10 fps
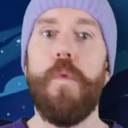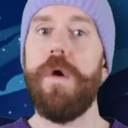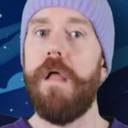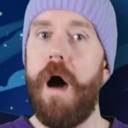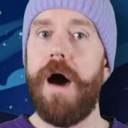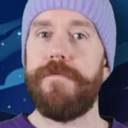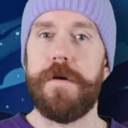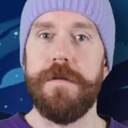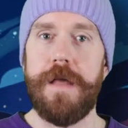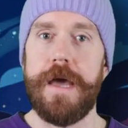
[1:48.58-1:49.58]
will
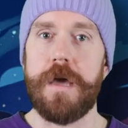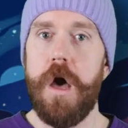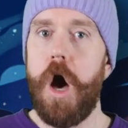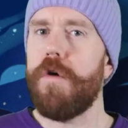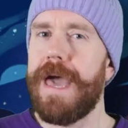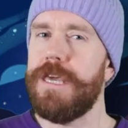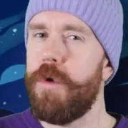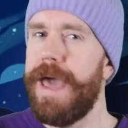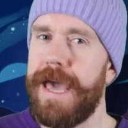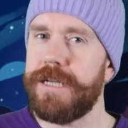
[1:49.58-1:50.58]
offer, like, okay, you
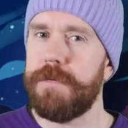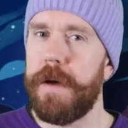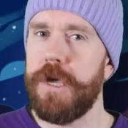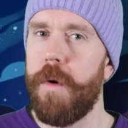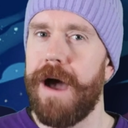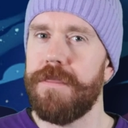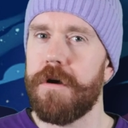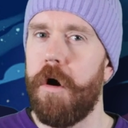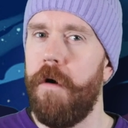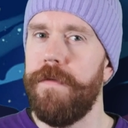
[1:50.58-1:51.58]
hit, but you
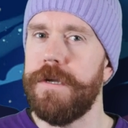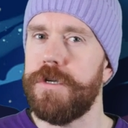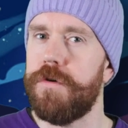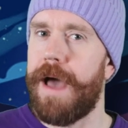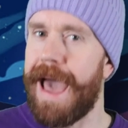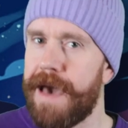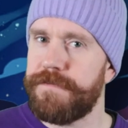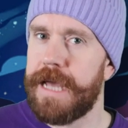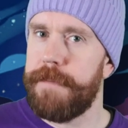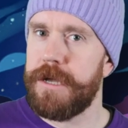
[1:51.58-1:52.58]
either only do
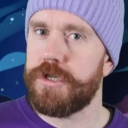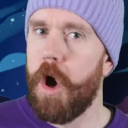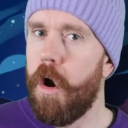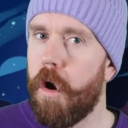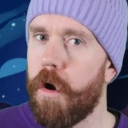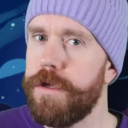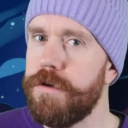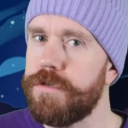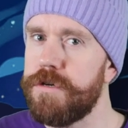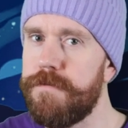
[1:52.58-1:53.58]
half damage, or
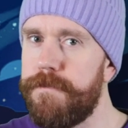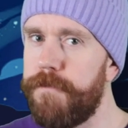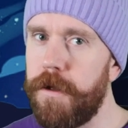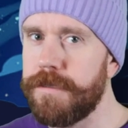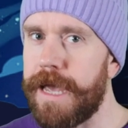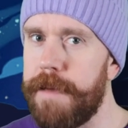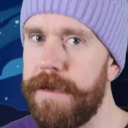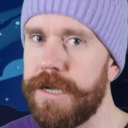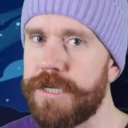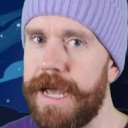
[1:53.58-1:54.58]
you do full
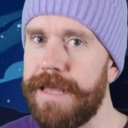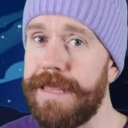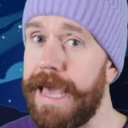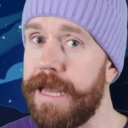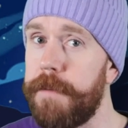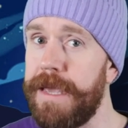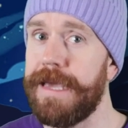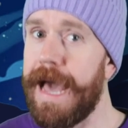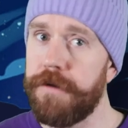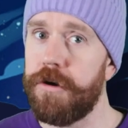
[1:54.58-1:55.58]
damage and the enemy
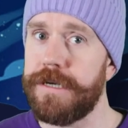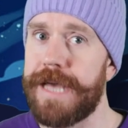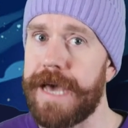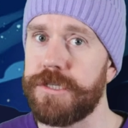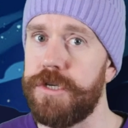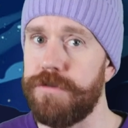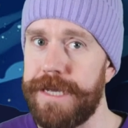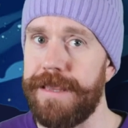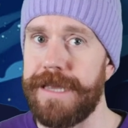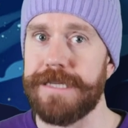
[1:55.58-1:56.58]
counterattacks you dealing